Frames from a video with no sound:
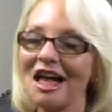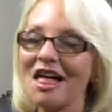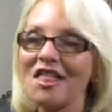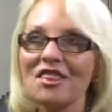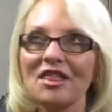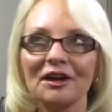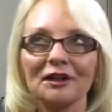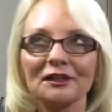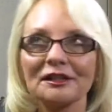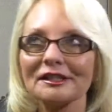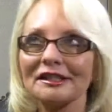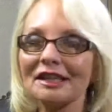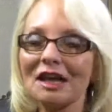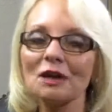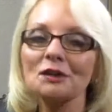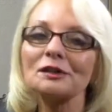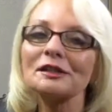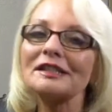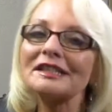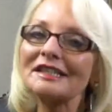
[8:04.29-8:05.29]
There's
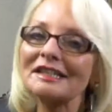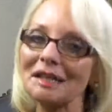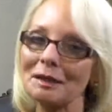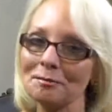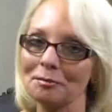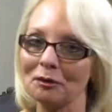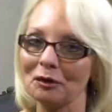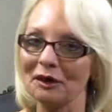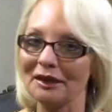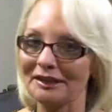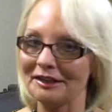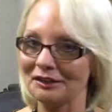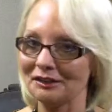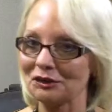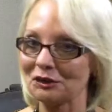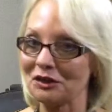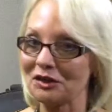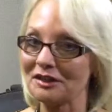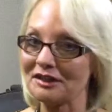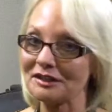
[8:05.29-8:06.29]
no simple
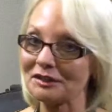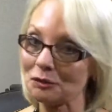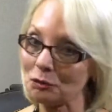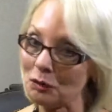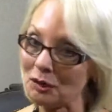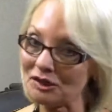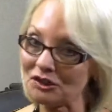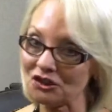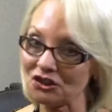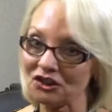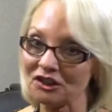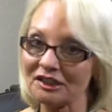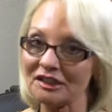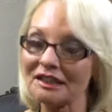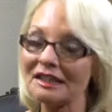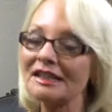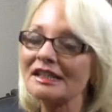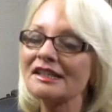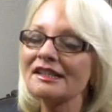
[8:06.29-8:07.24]
answer to this question